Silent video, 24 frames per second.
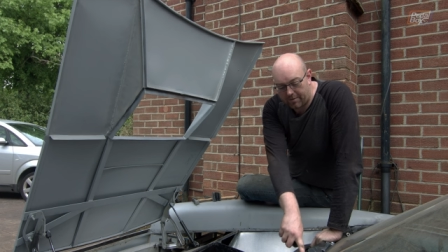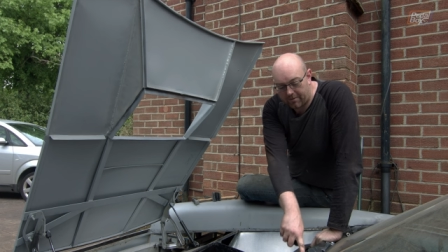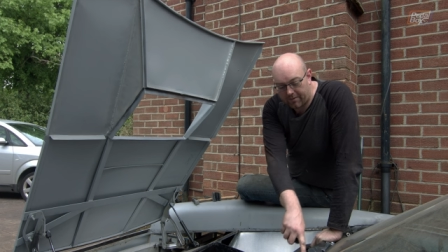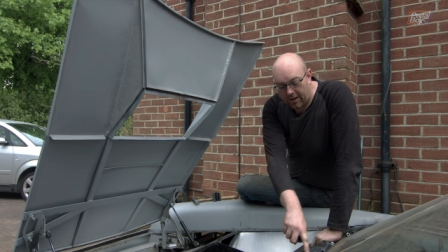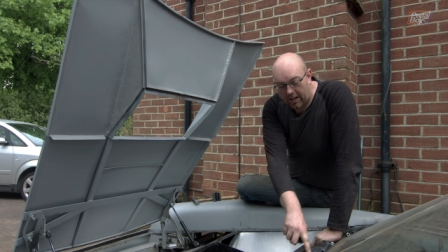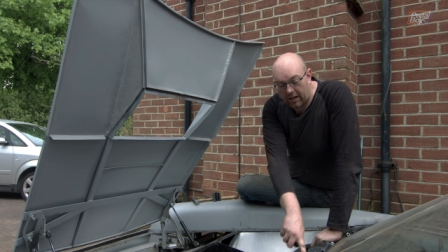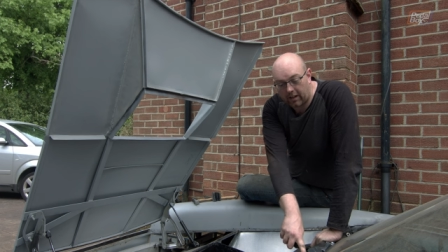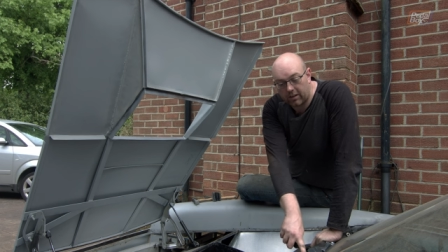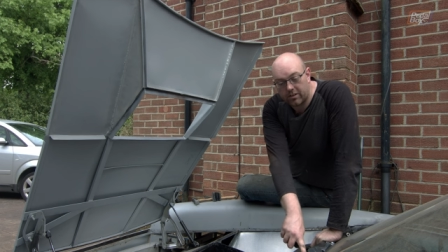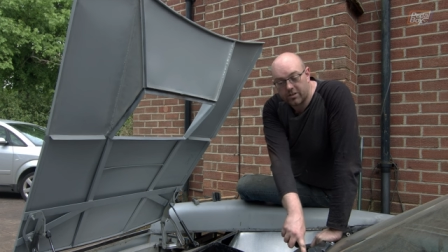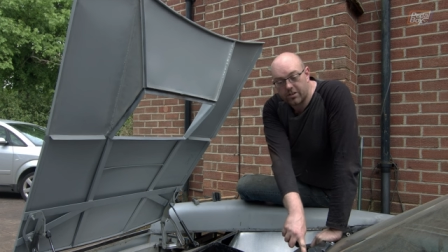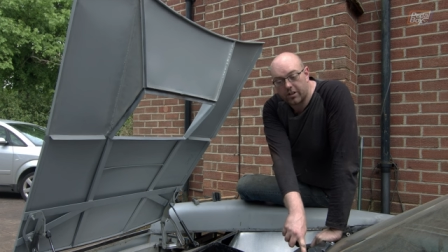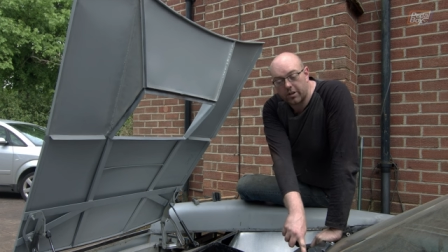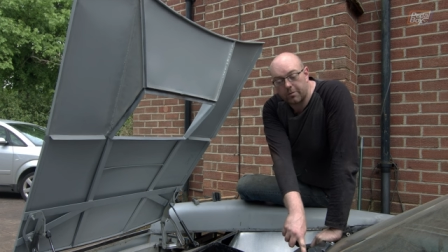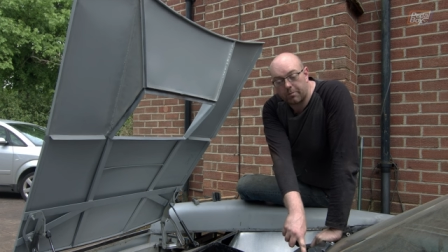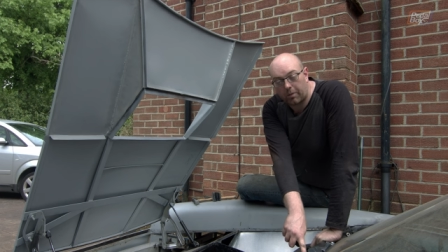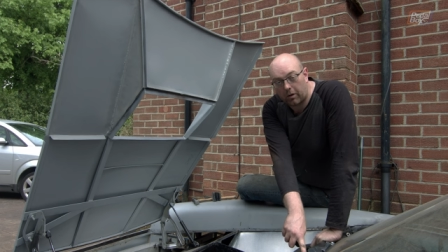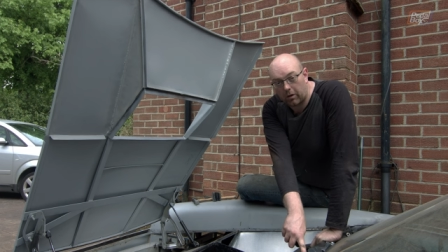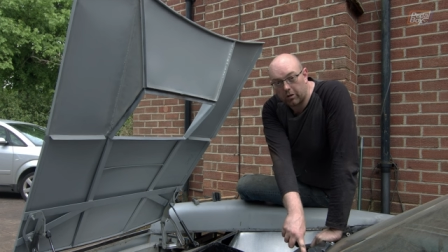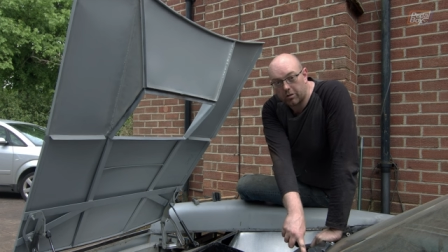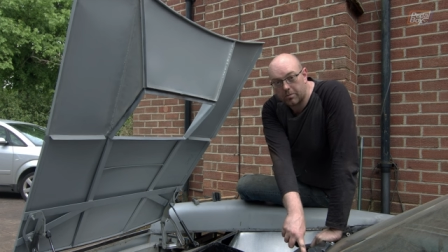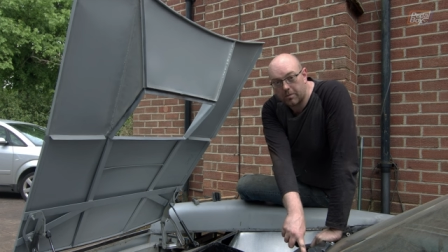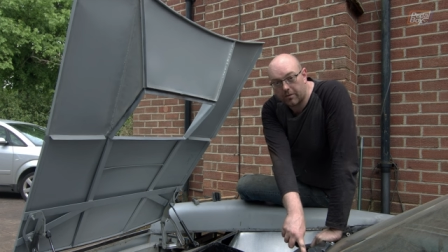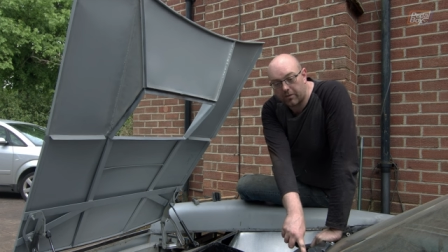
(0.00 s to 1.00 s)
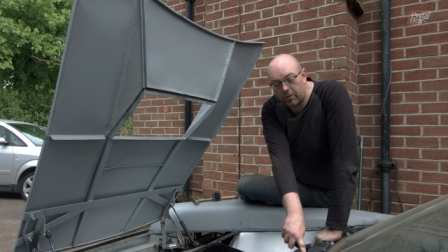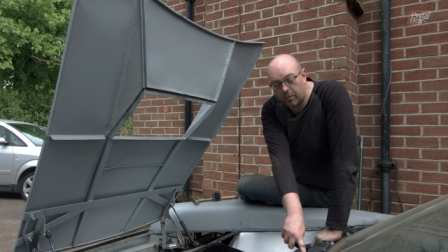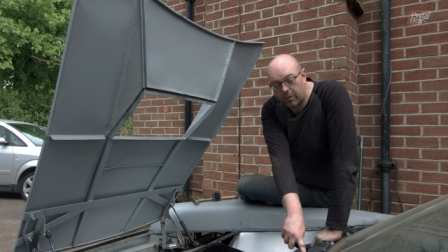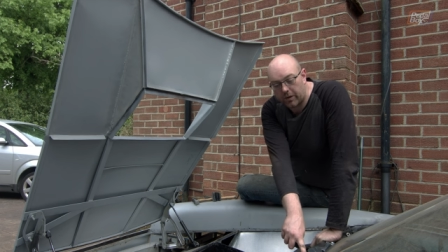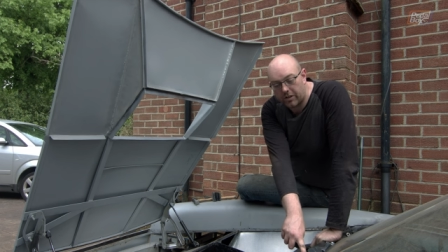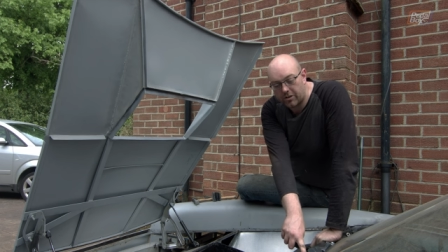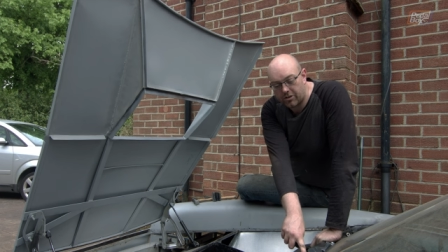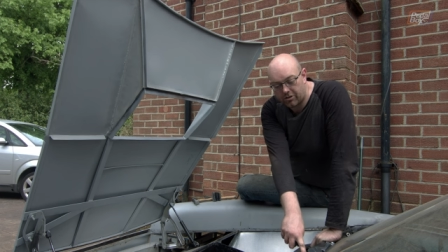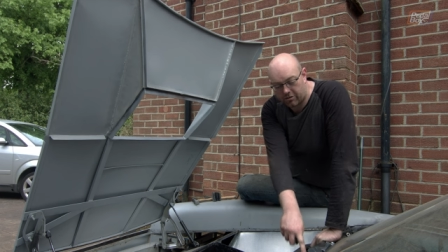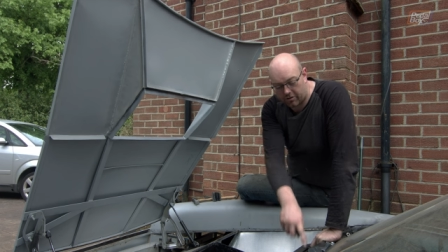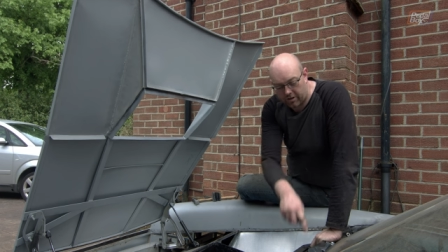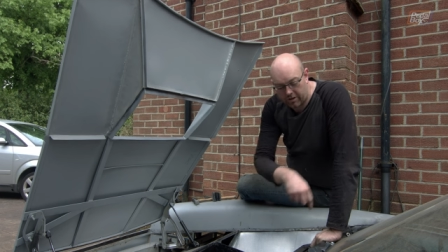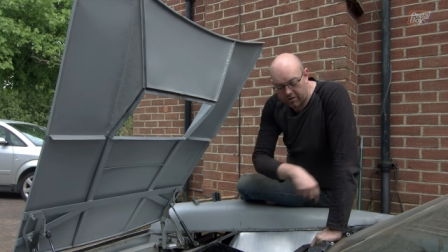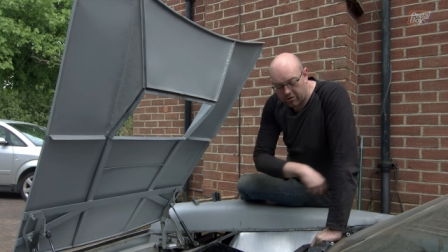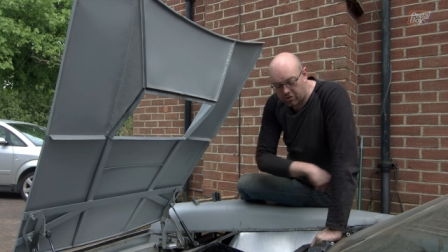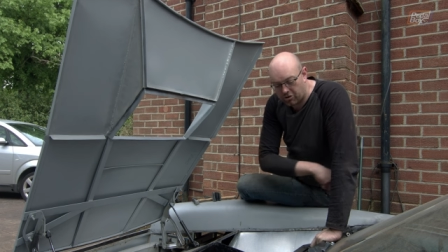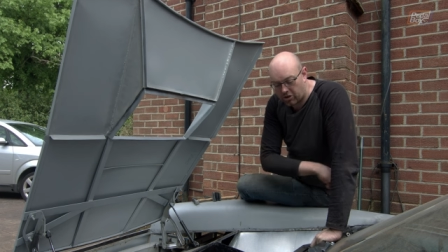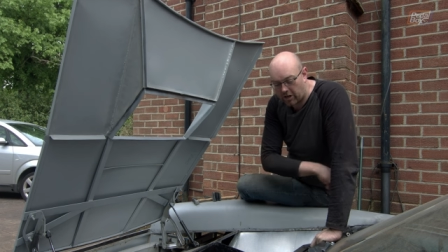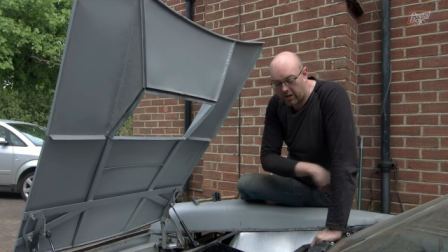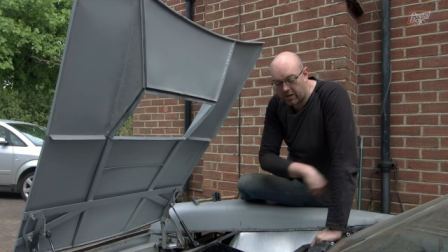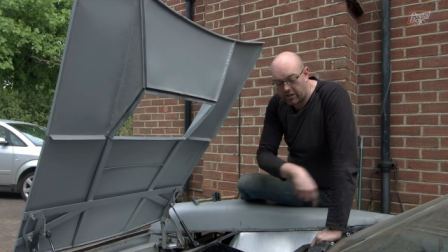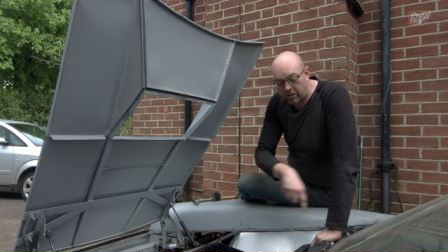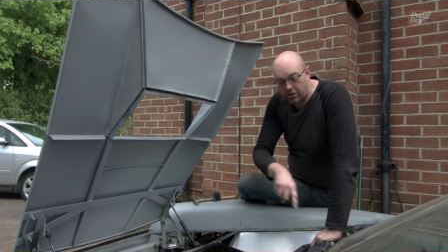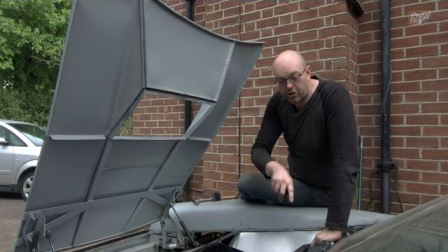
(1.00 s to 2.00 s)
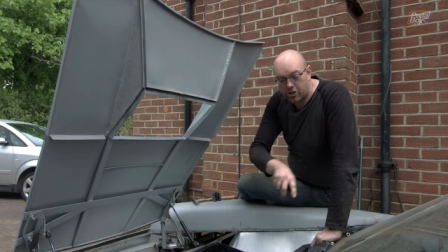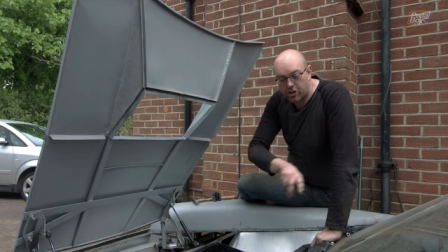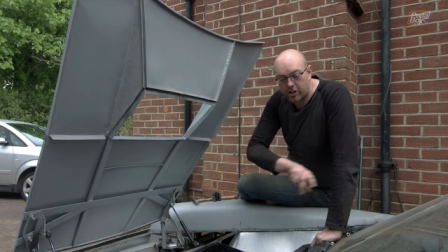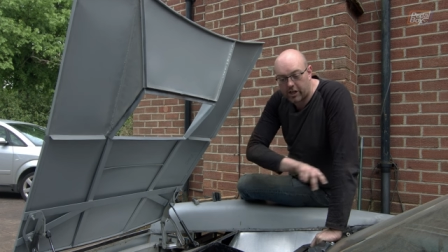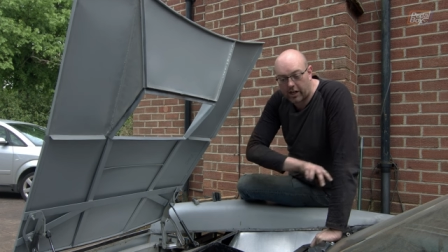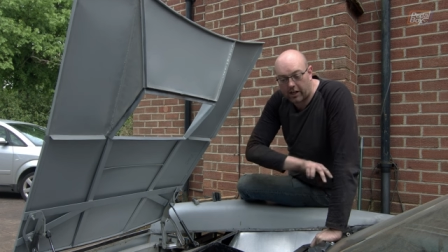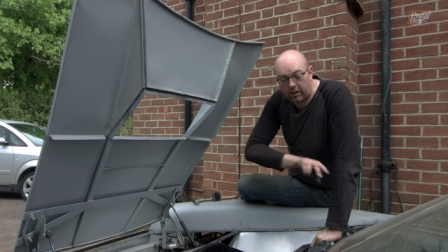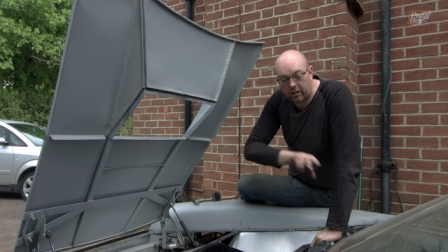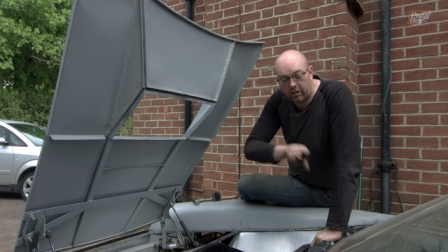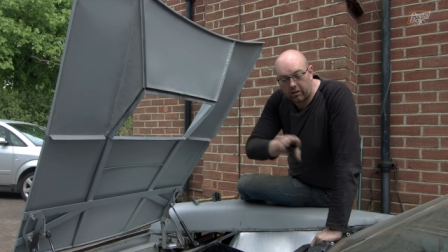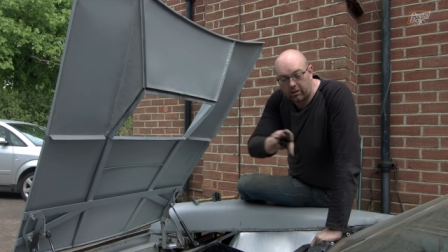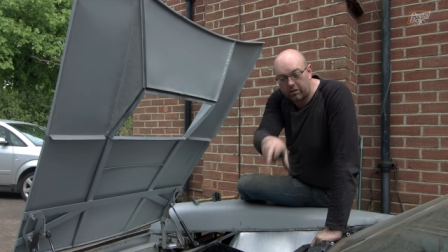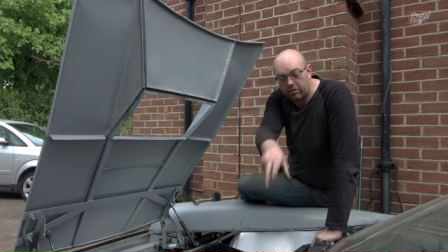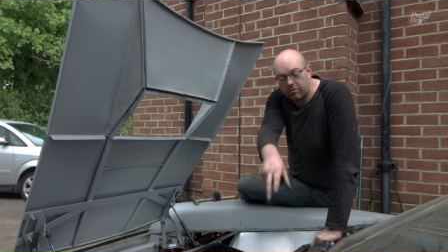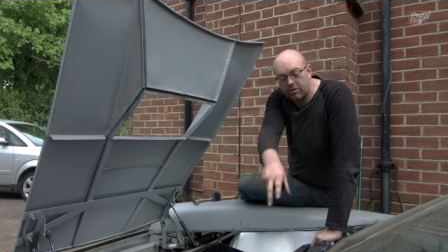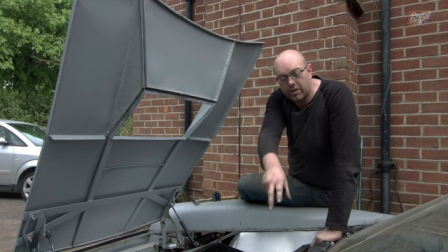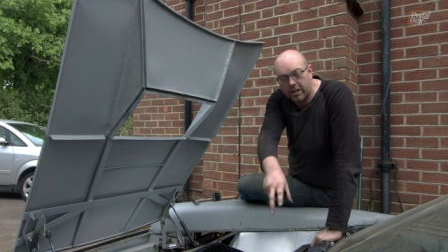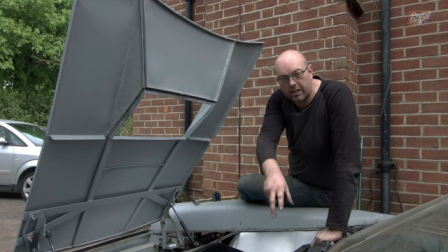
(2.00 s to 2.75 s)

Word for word: valance at the bottom of the windscreen, the drainage channel that